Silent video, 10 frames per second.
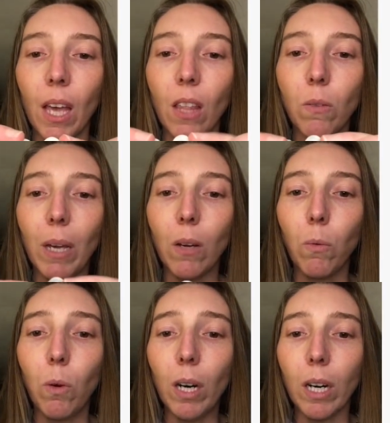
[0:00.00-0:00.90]
And the way it
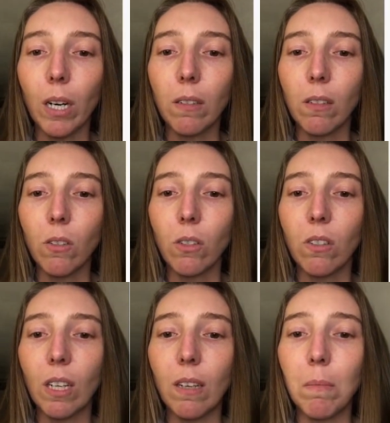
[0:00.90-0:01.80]
works is you
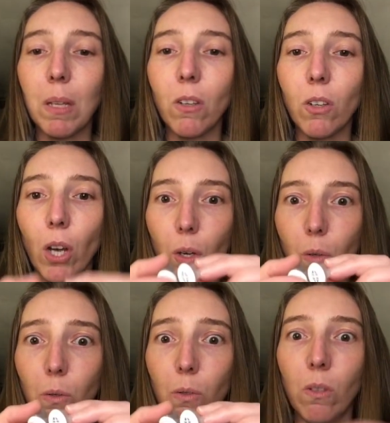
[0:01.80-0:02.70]
stick them in your
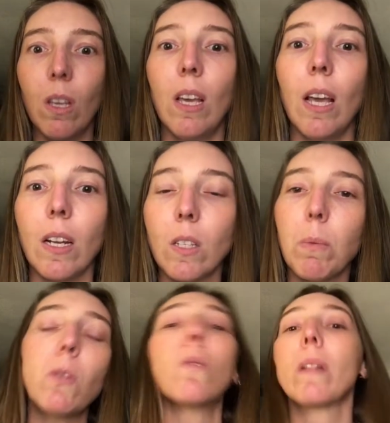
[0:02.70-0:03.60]
nose, and it's
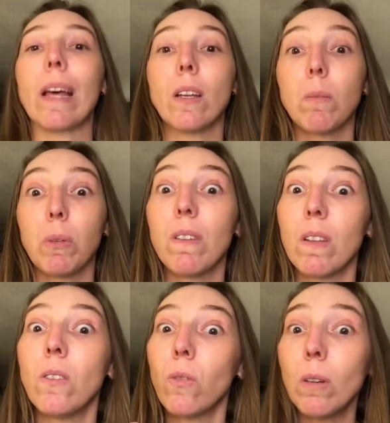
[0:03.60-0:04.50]
supposed to allow you to breathe
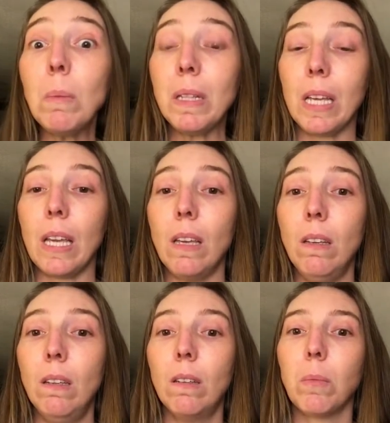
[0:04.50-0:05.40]
in normally,
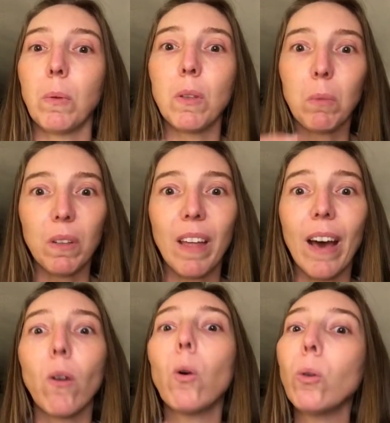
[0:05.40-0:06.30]
but when you breathe
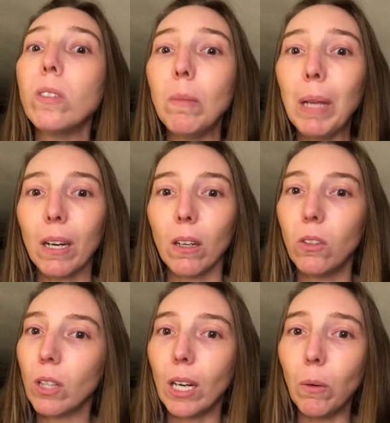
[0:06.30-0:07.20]
out, hold some air in
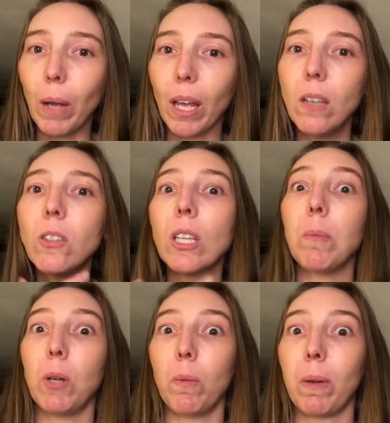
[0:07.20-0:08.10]
your airway to
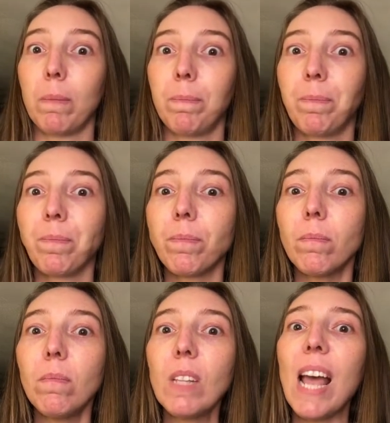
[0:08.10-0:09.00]
keep it open.
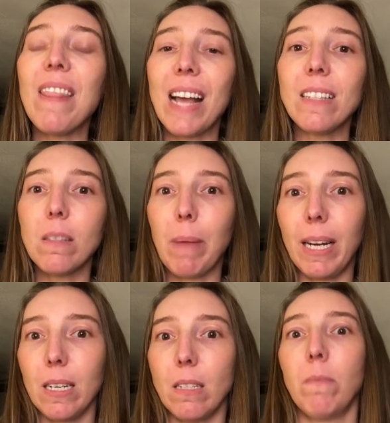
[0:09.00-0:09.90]
And that's the
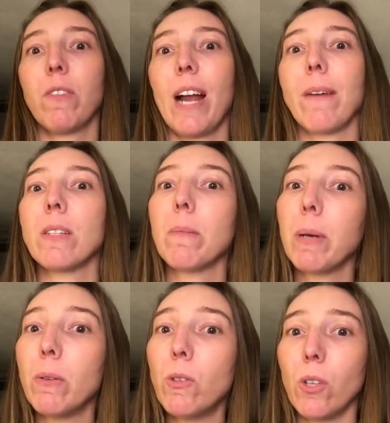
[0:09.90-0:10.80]
mechanism for how it's
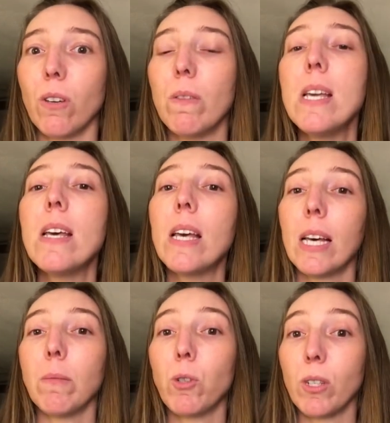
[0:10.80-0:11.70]
supposed to
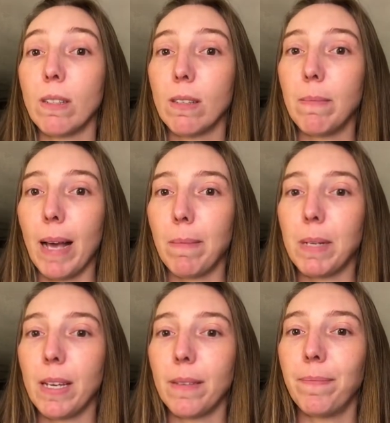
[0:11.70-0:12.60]
help treat sleep
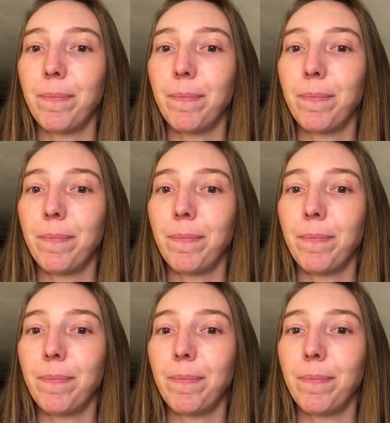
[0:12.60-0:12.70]
apnea.